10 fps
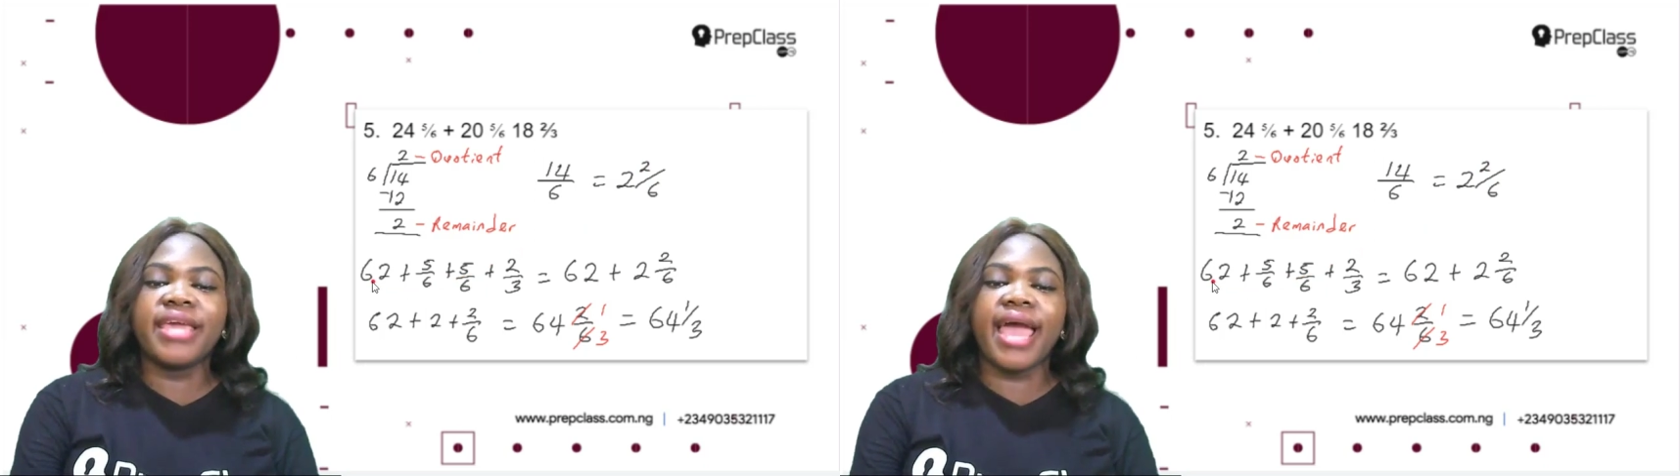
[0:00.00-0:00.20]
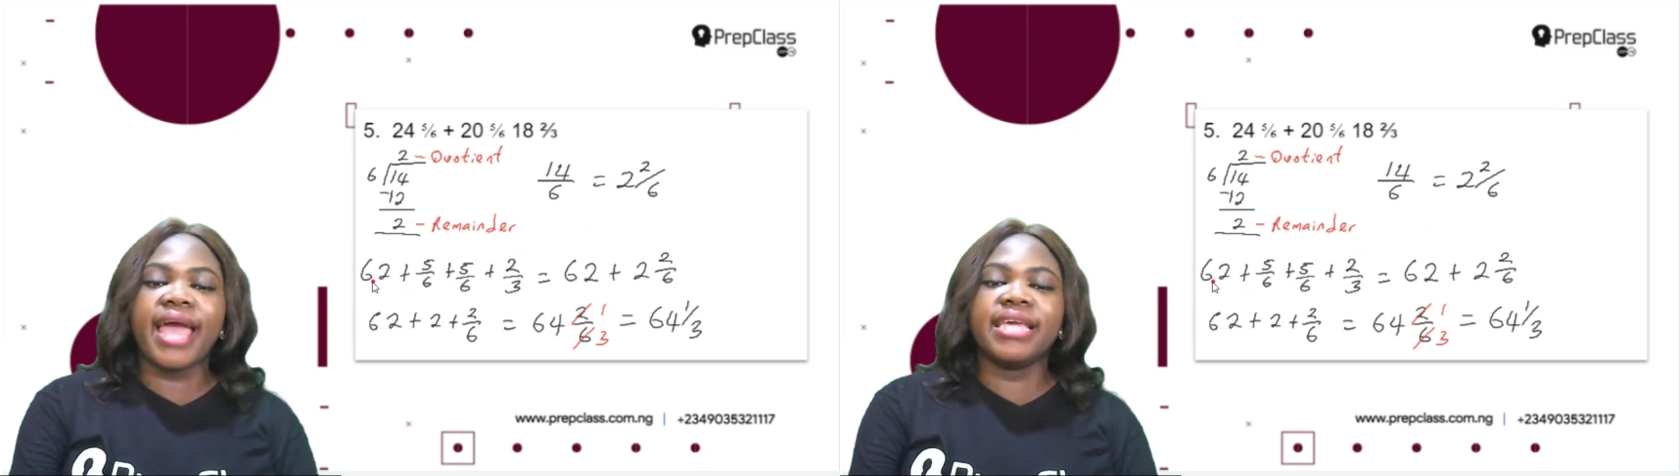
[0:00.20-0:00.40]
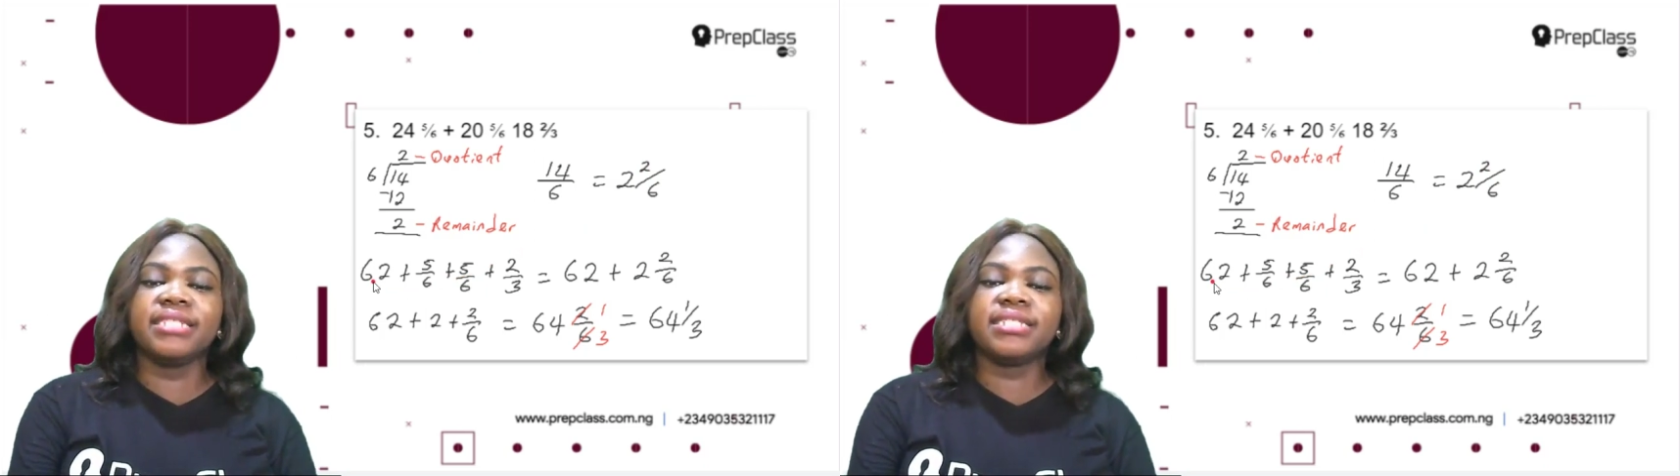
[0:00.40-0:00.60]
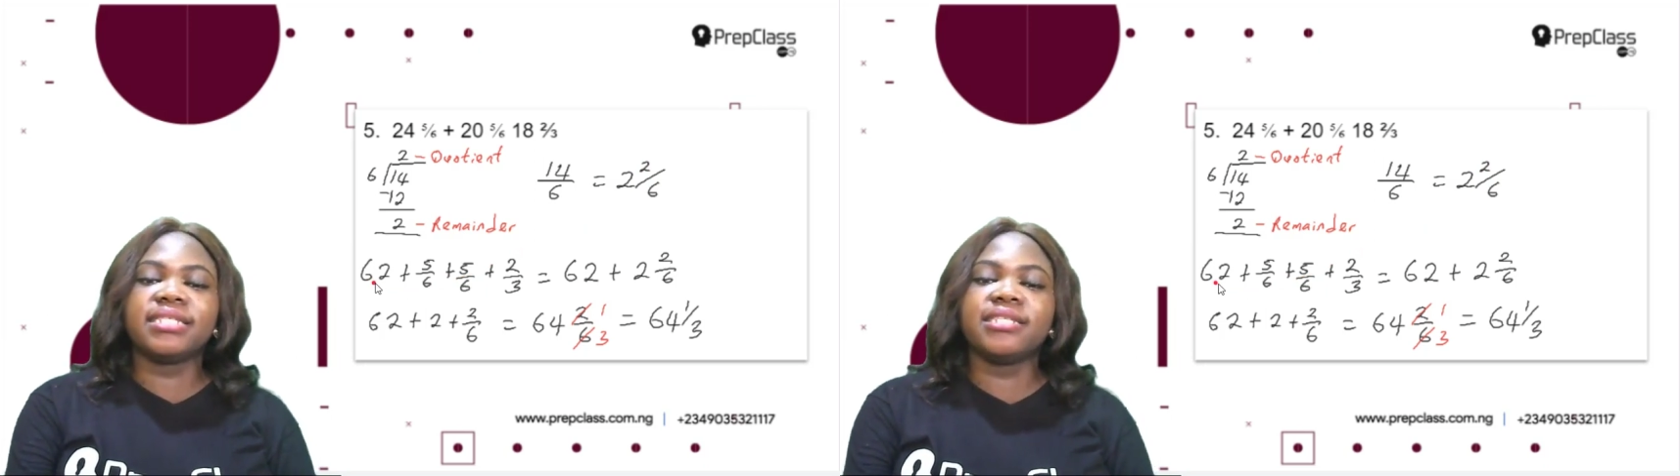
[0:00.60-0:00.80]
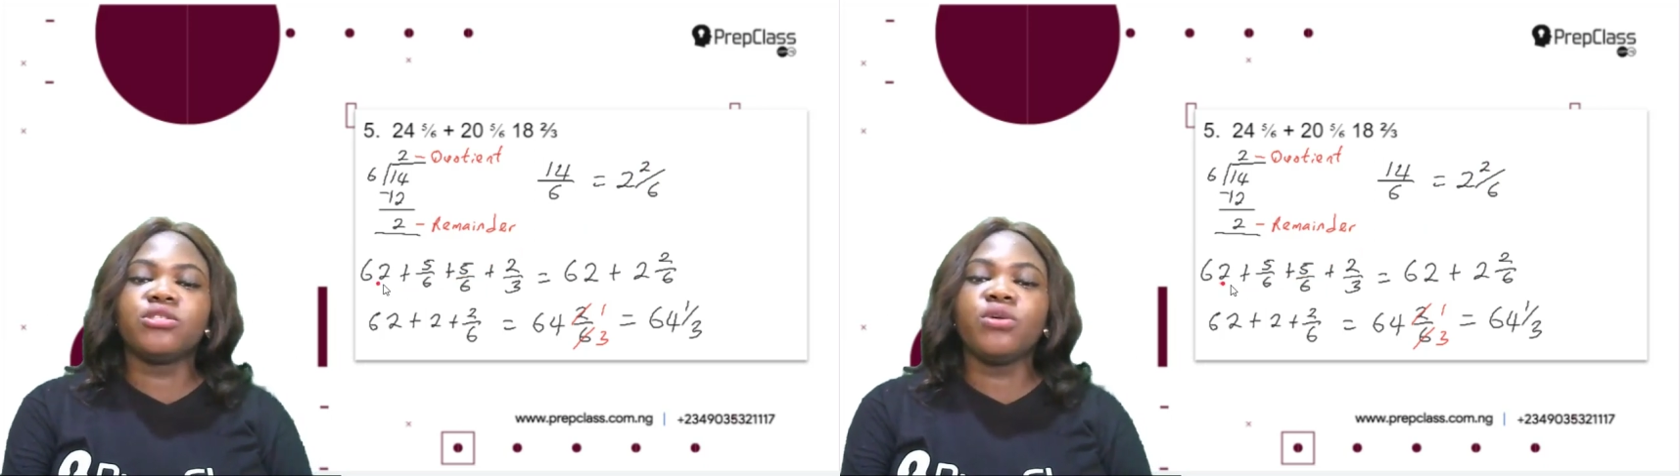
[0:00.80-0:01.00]
here is
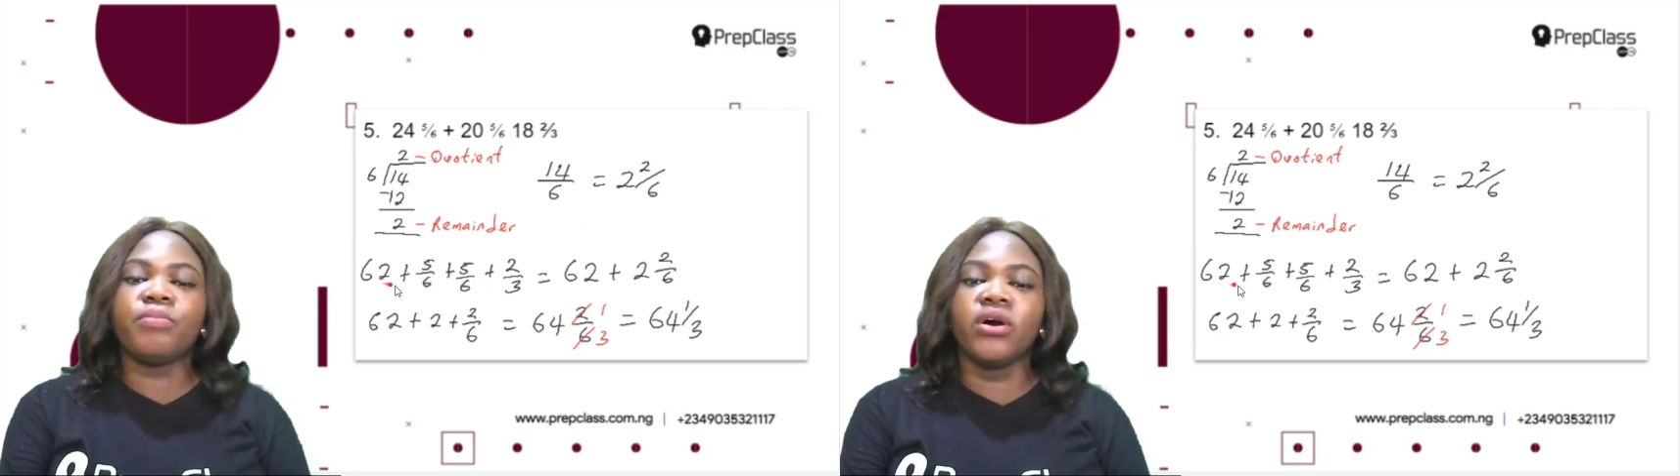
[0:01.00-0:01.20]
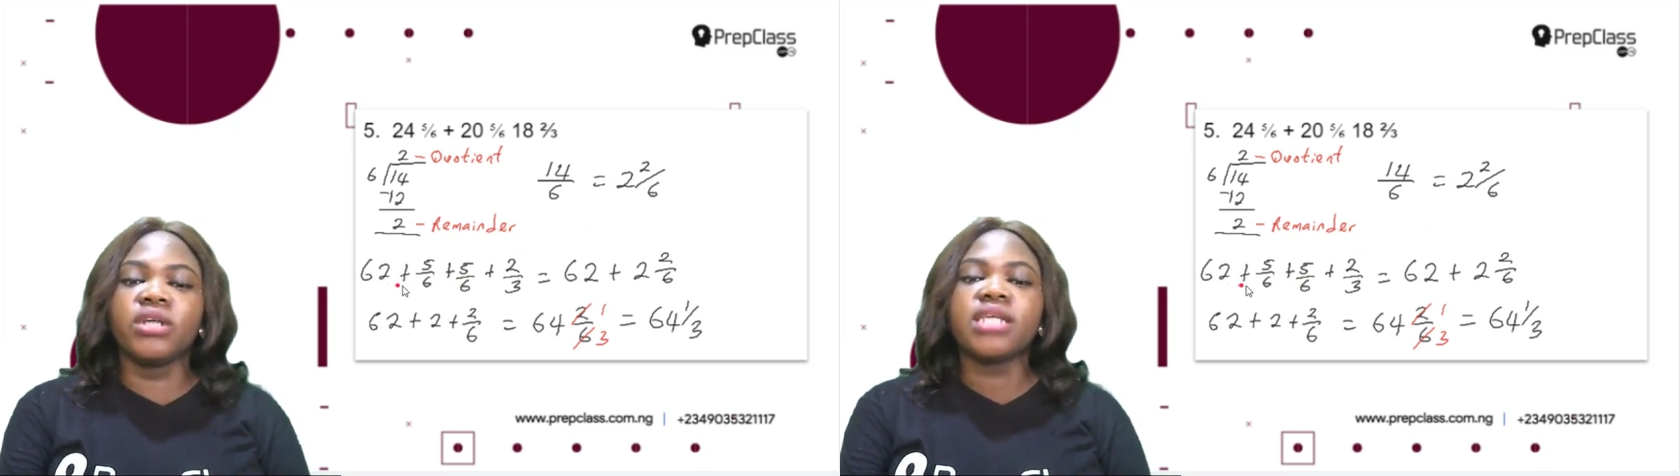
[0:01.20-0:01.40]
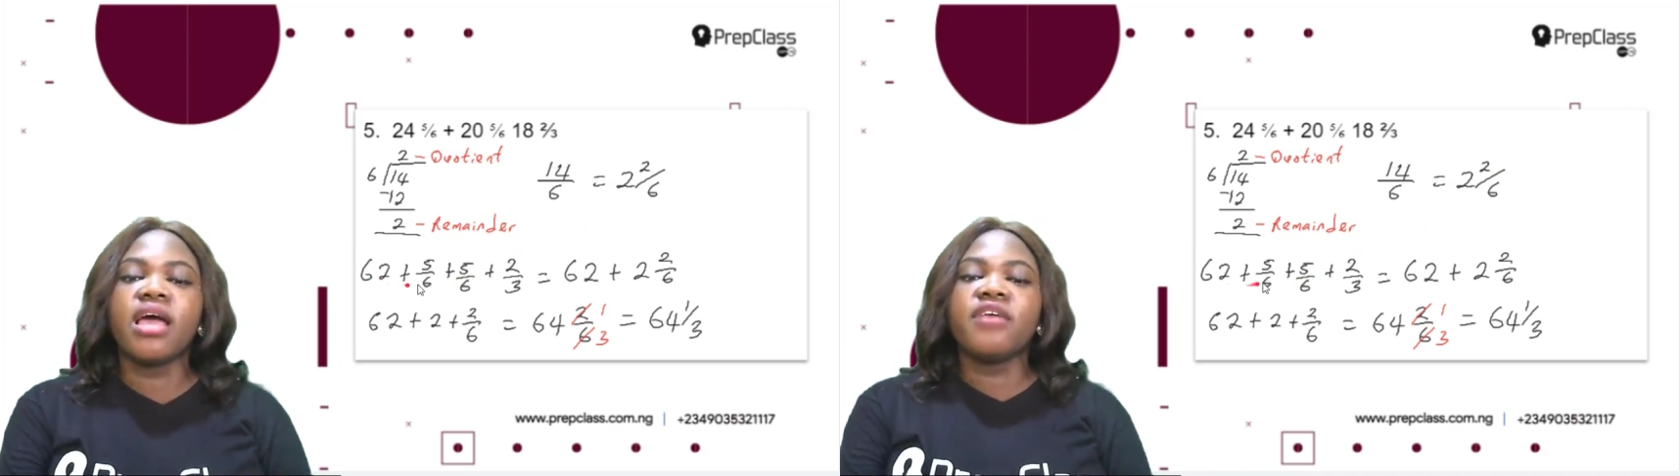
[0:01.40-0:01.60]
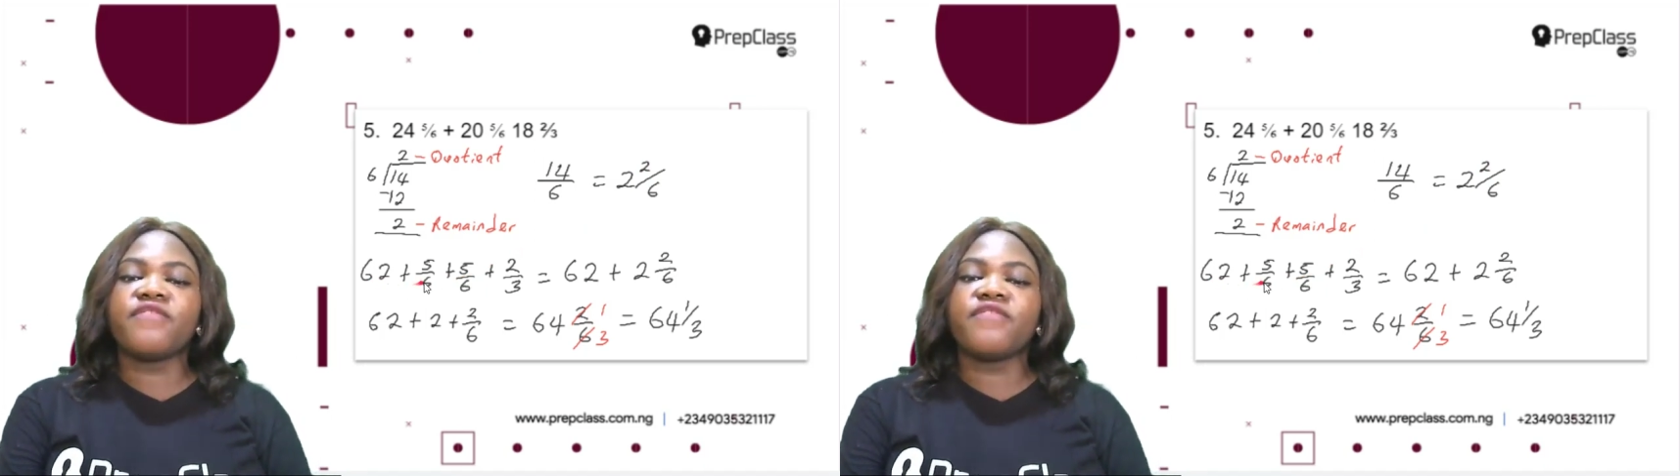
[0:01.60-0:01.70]
62 plus